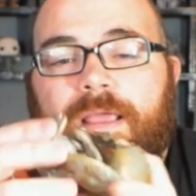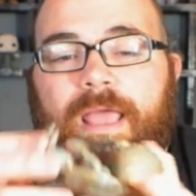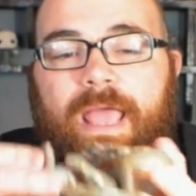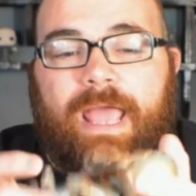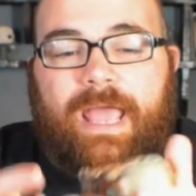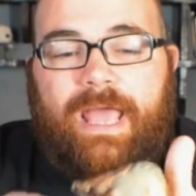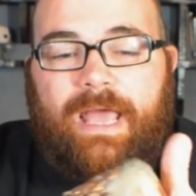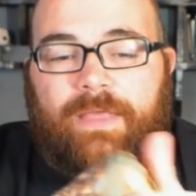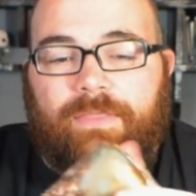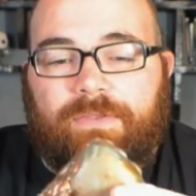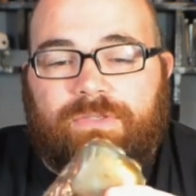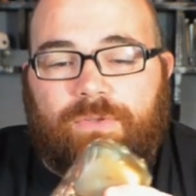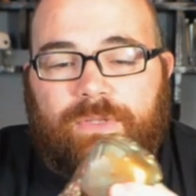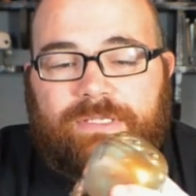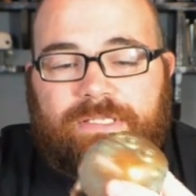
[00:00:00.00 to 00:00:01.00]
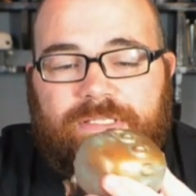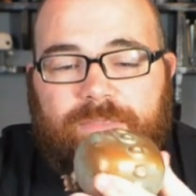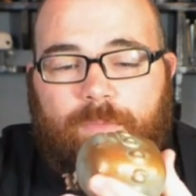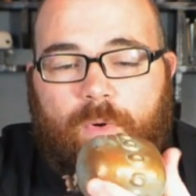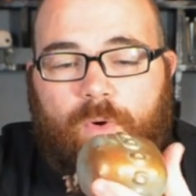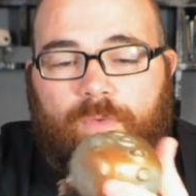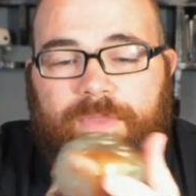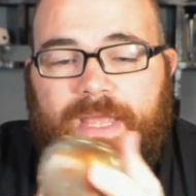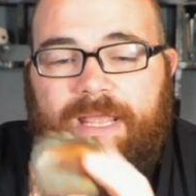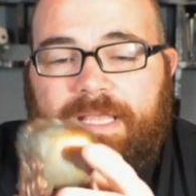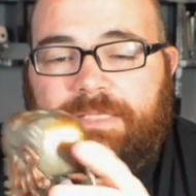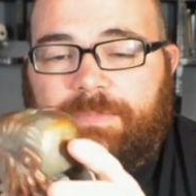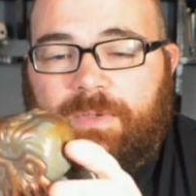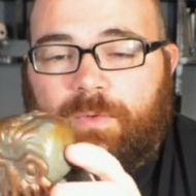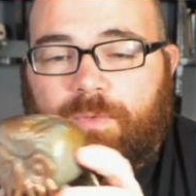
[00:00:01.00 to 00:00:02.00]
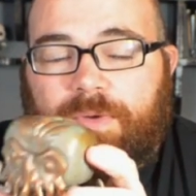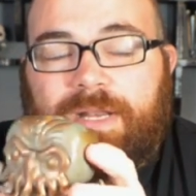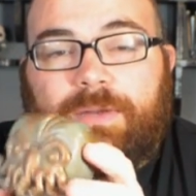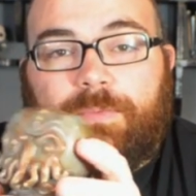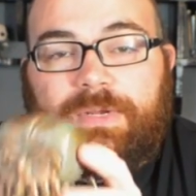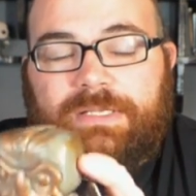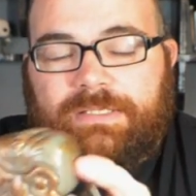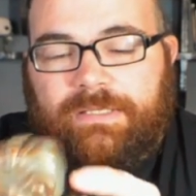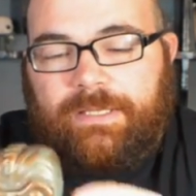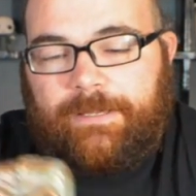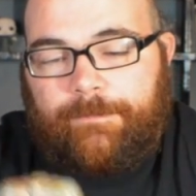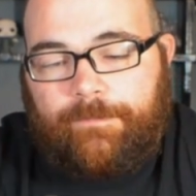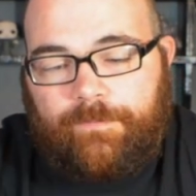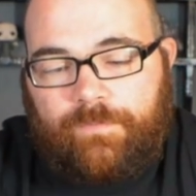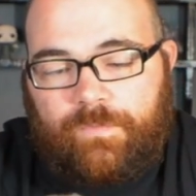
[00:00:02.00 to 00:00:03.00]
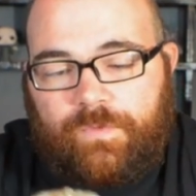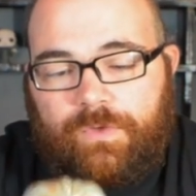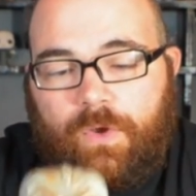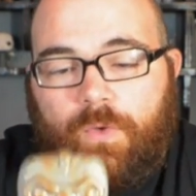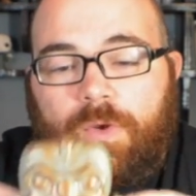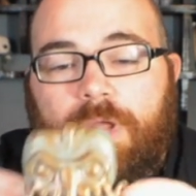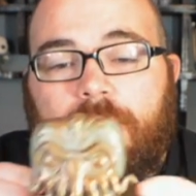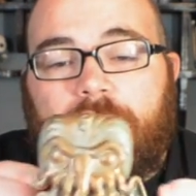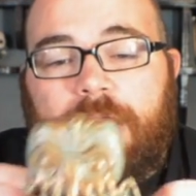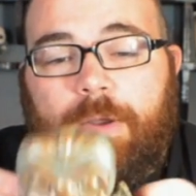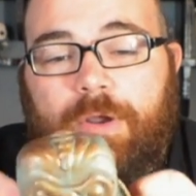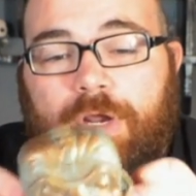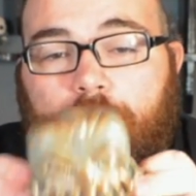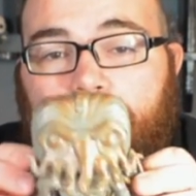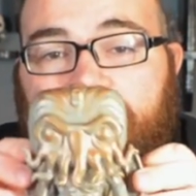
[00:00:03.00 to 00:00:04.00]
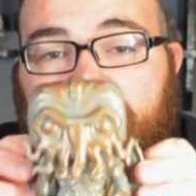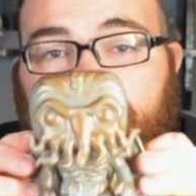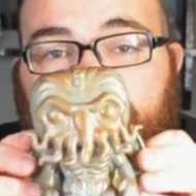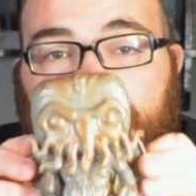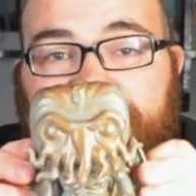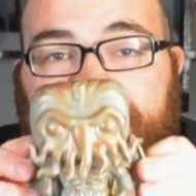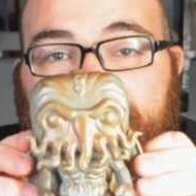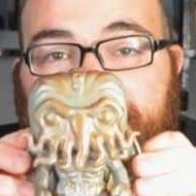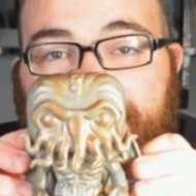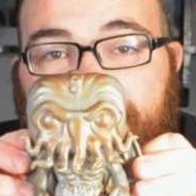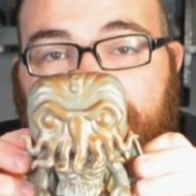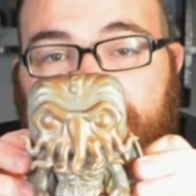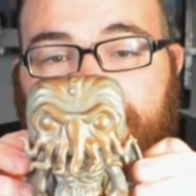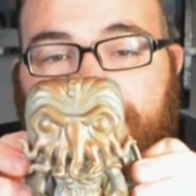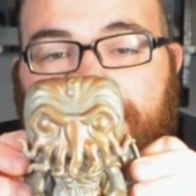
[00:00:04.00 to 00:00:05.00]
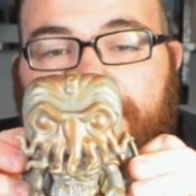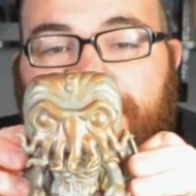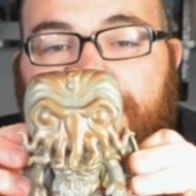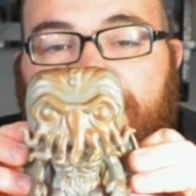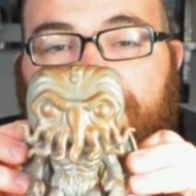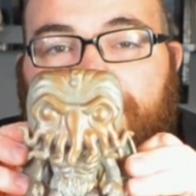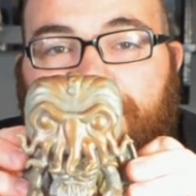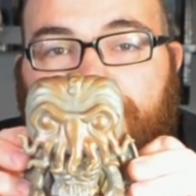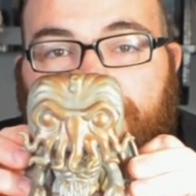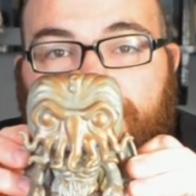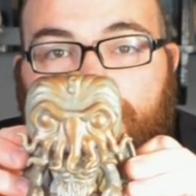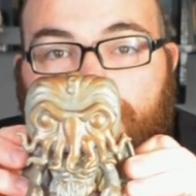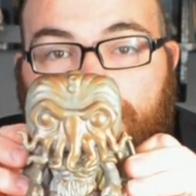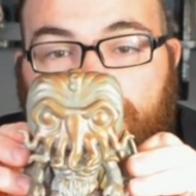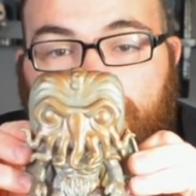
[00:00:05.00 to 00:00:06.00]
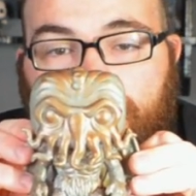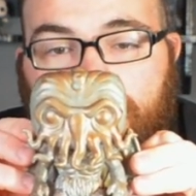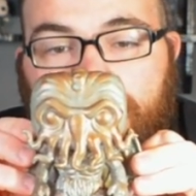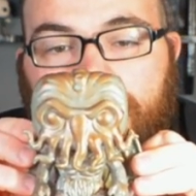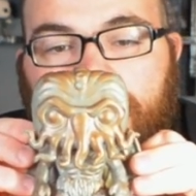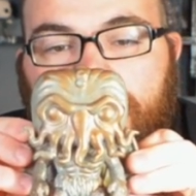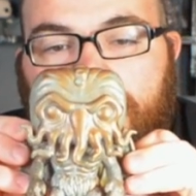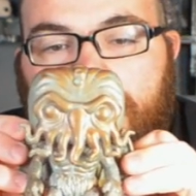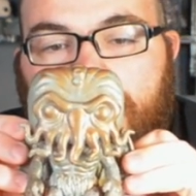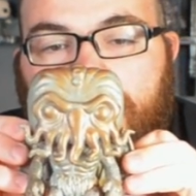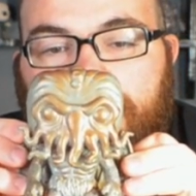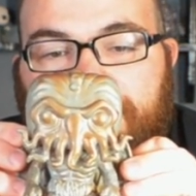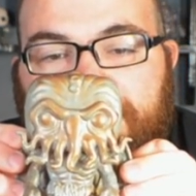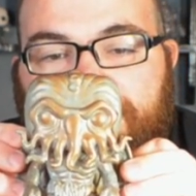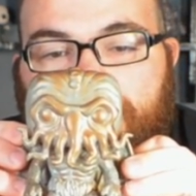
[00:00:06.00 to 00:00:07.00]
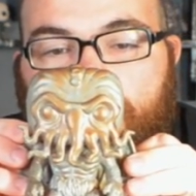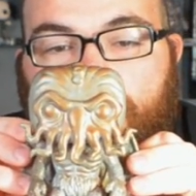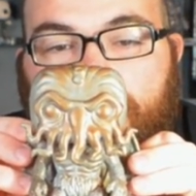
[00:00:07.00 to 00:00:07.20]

And so this is a mold that has been created recently. So here we go. You got your Petina Cthulhu. This one